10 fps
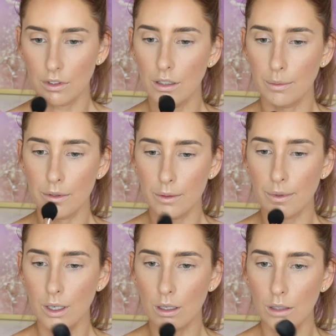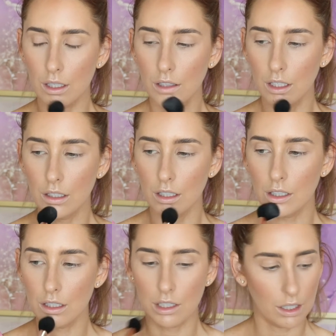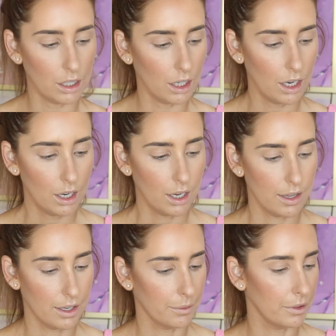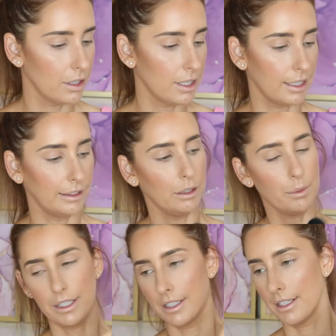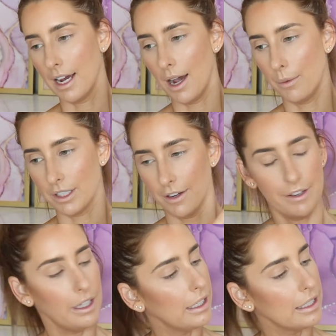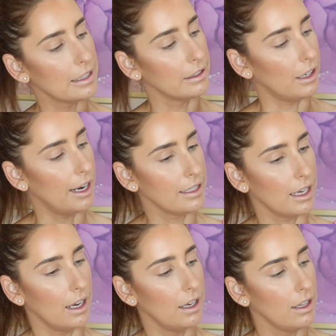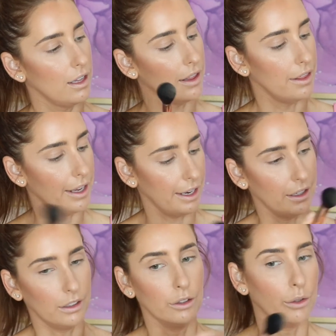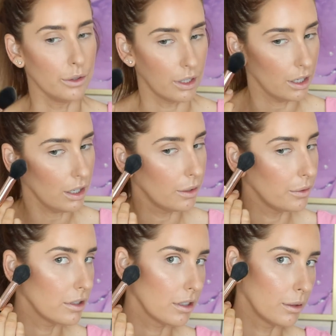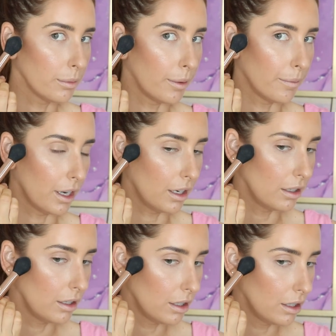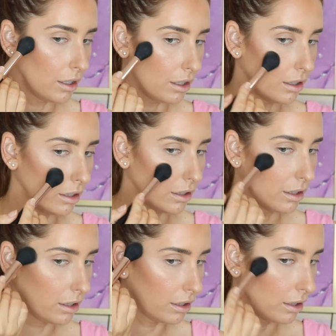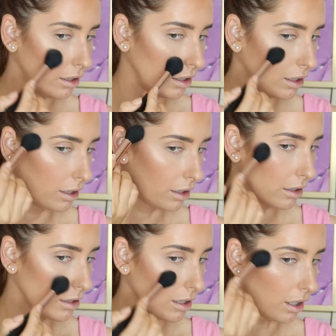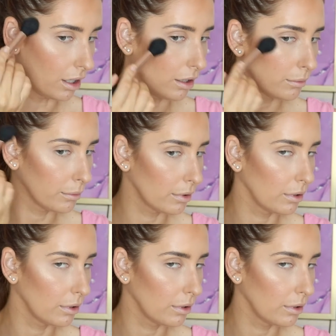Cupid's bow and chin, and then I'm going to take a little bit of Star, which I feel like is lighter than Luna, and we're just going to pop that on top.